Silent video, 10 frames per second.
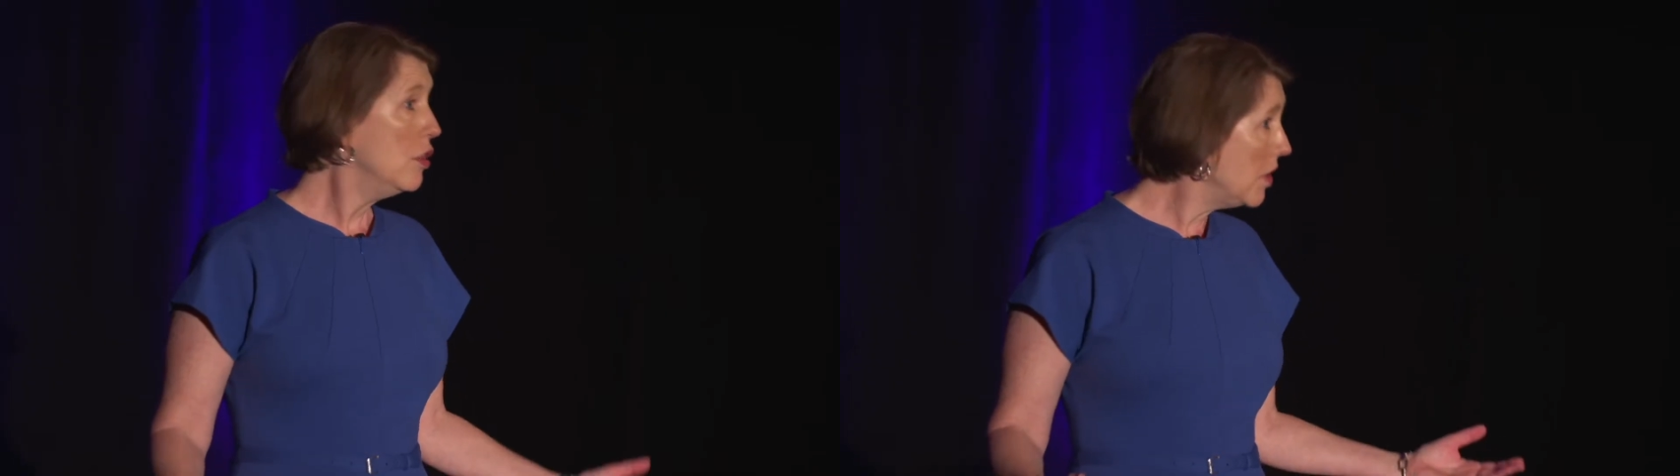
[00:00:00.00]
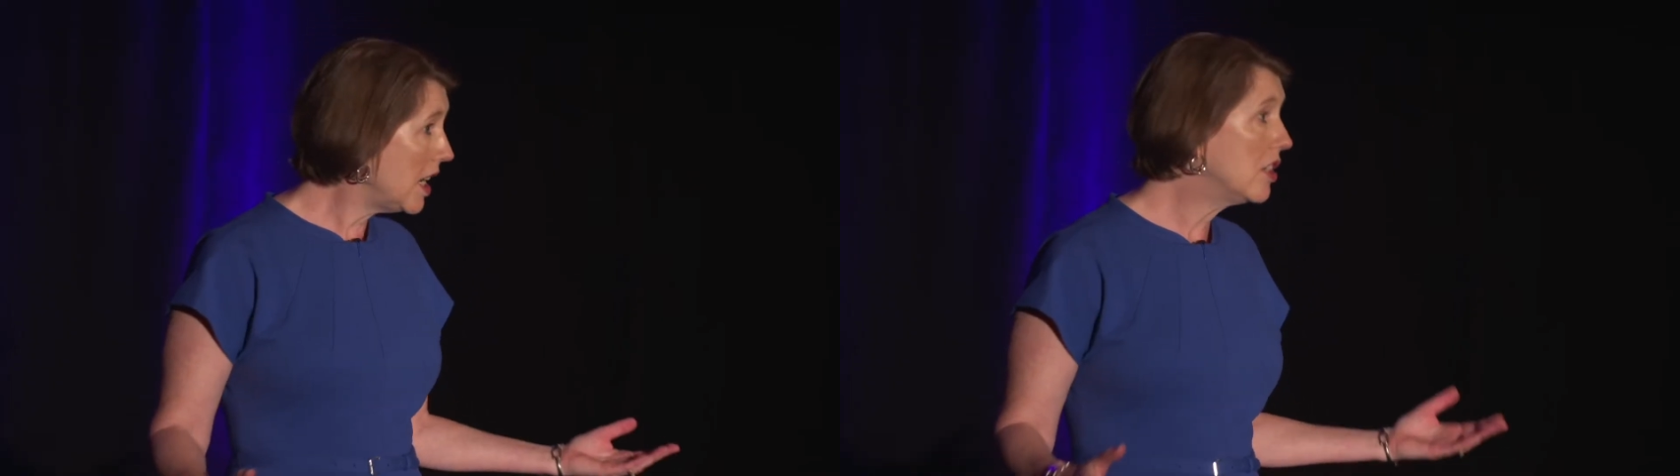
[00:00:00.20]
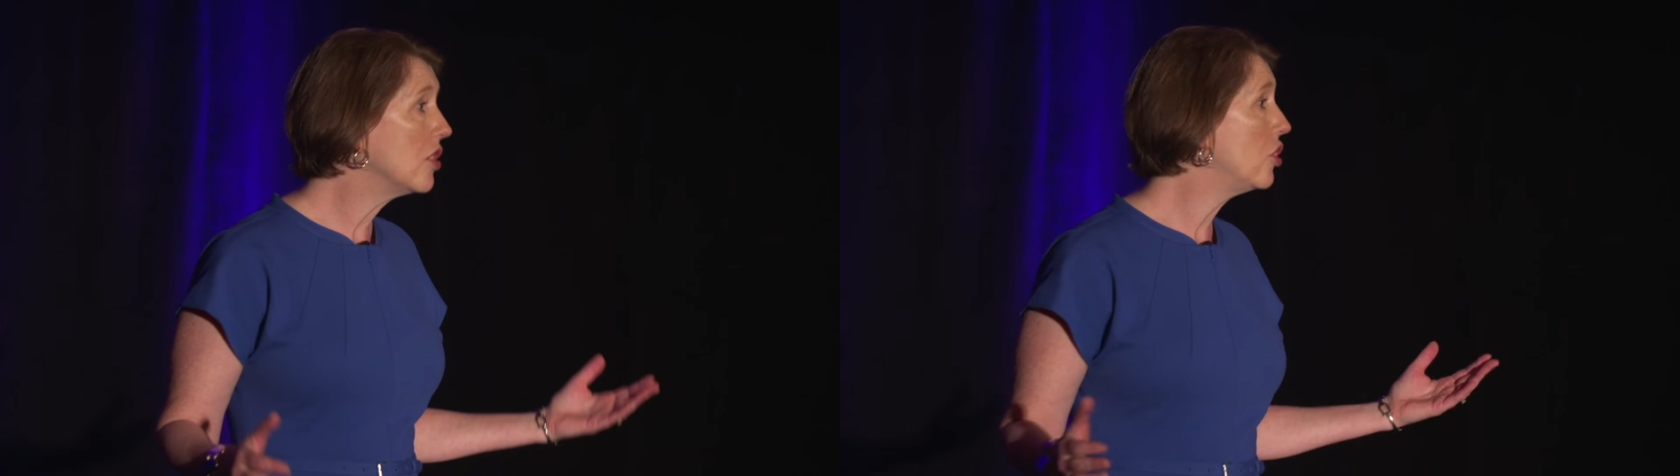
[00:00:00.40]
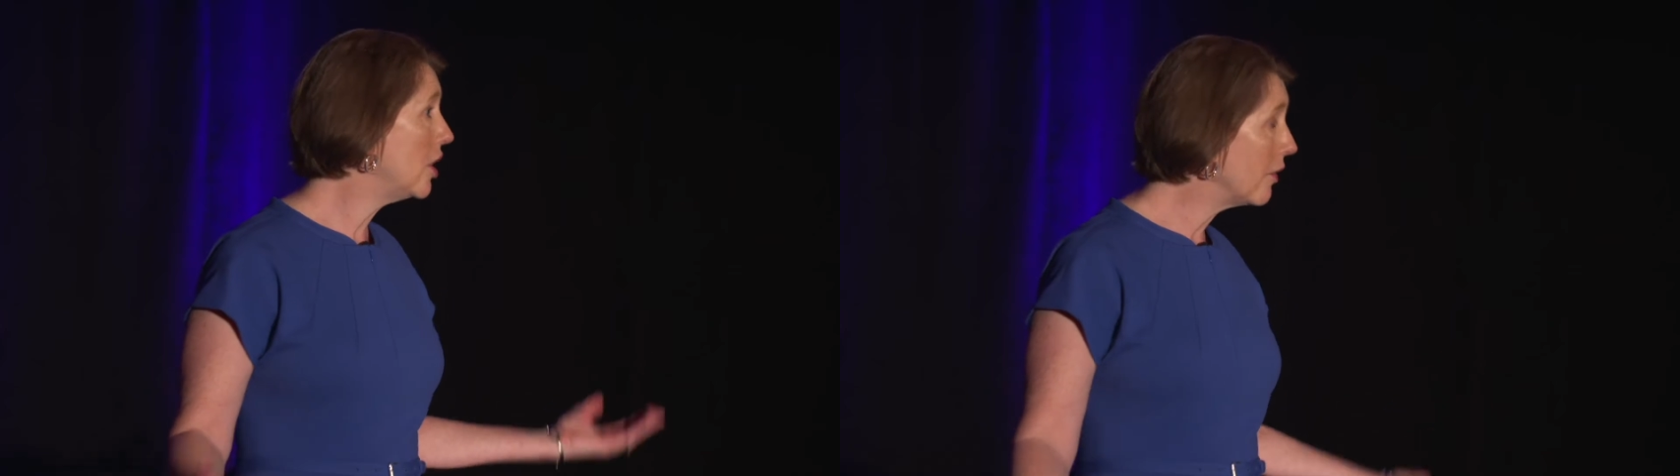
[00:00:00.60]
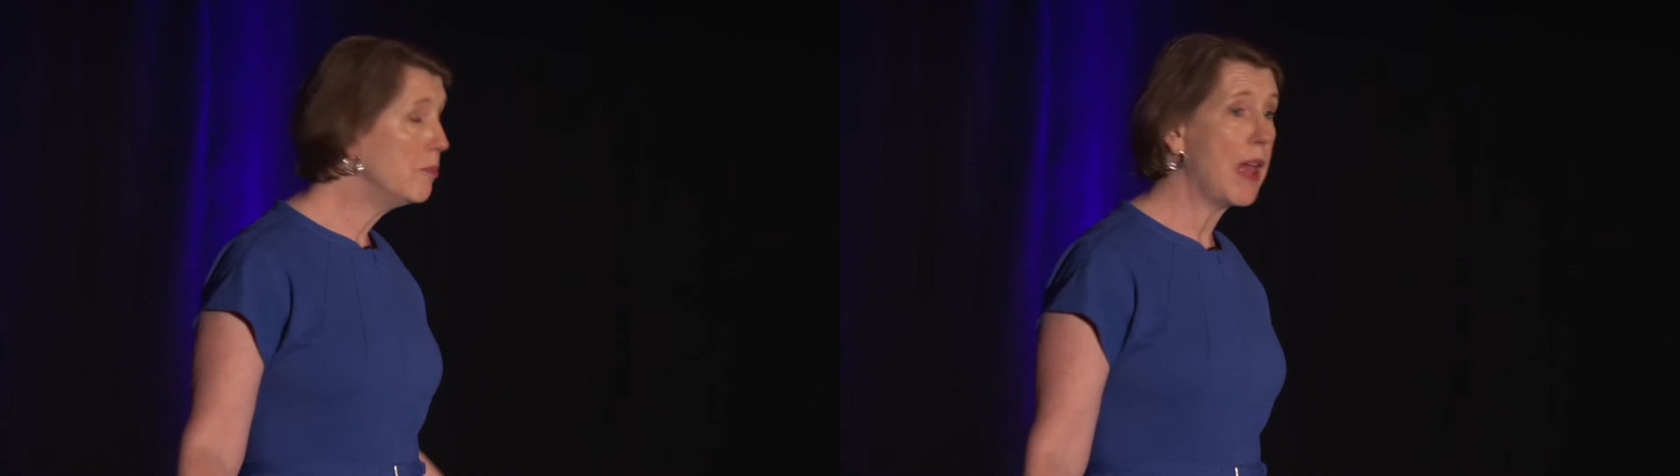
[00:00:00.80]
You need to
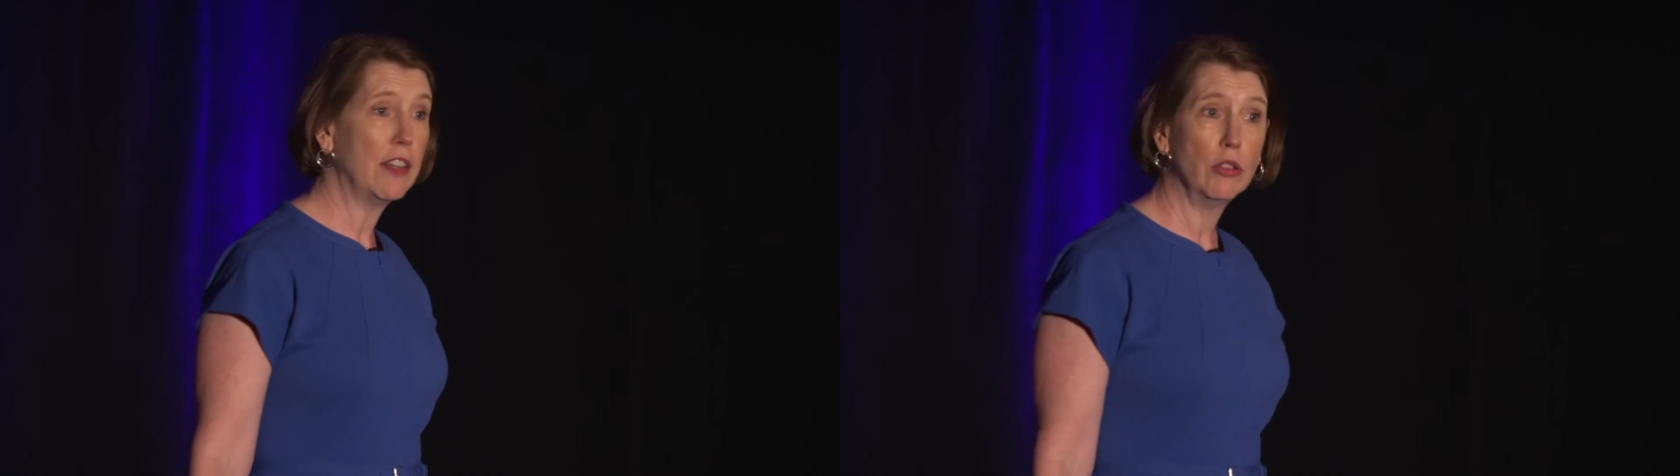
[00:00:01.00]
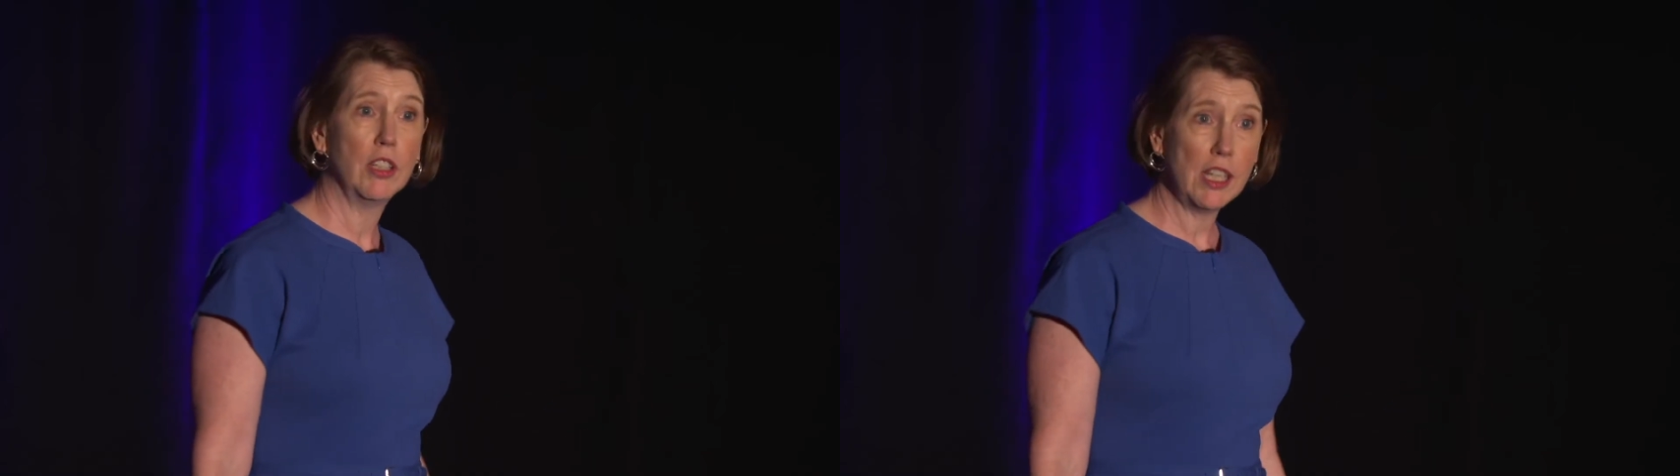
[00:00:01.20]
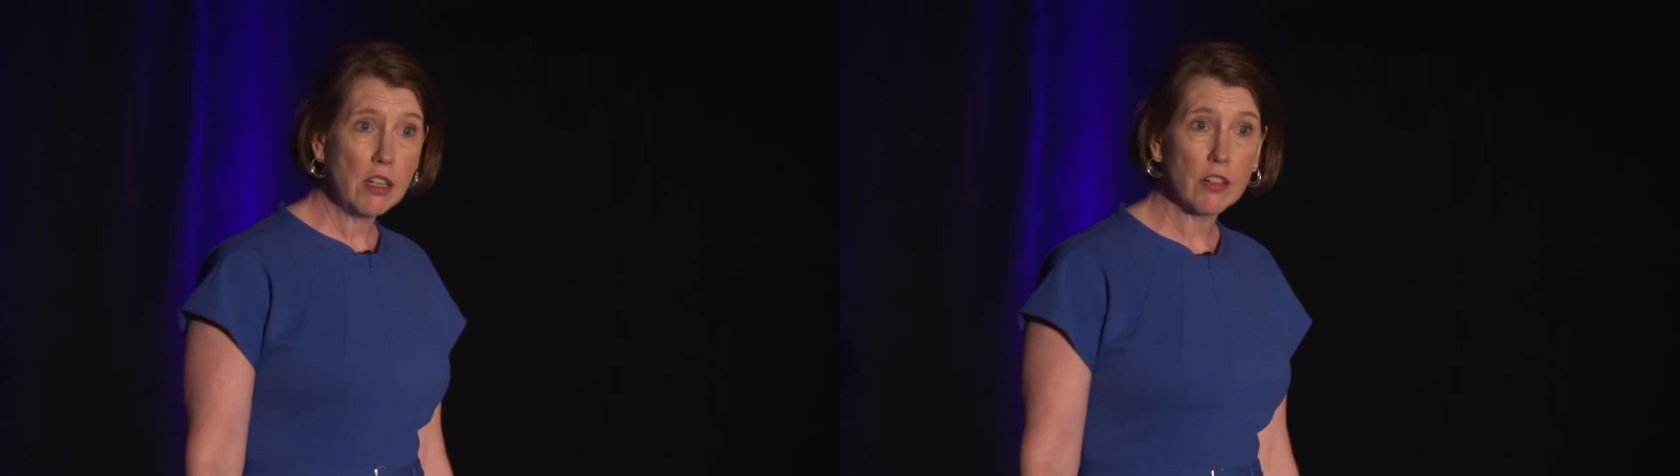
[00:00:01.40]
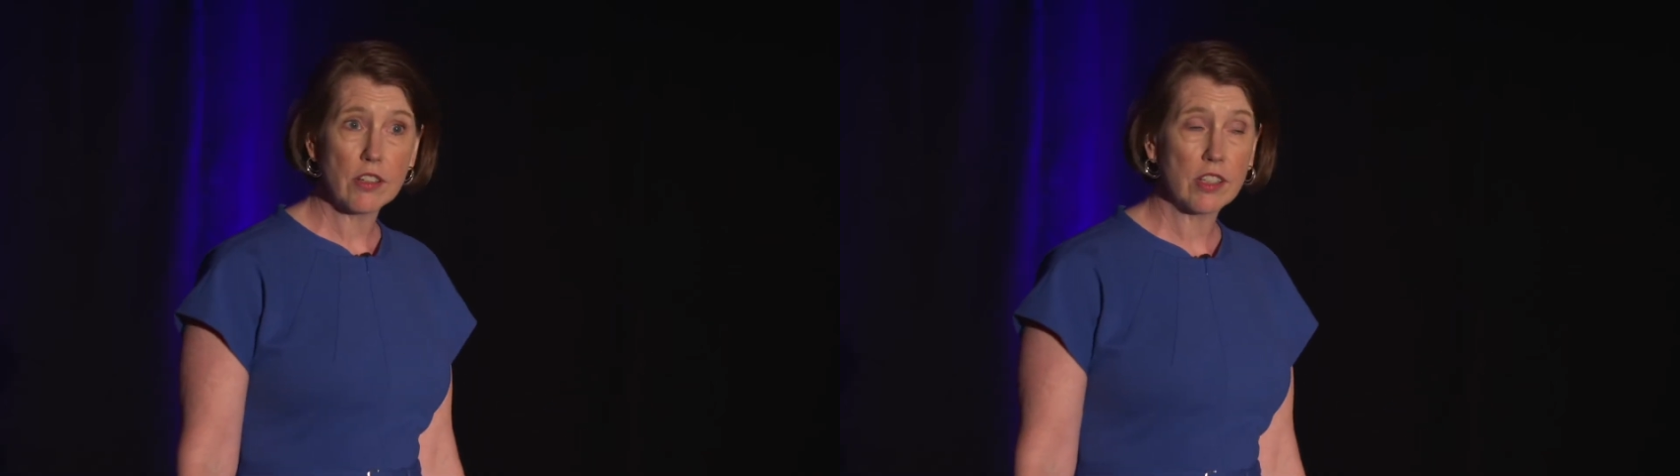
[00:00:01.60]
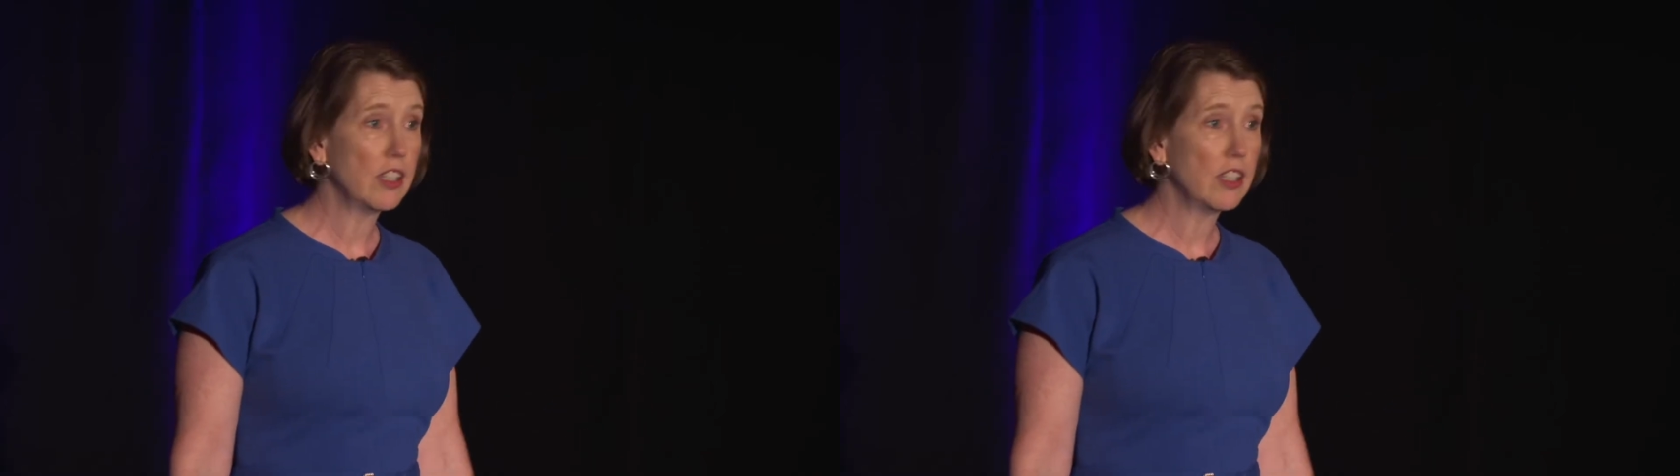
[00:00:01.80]
shift mental gears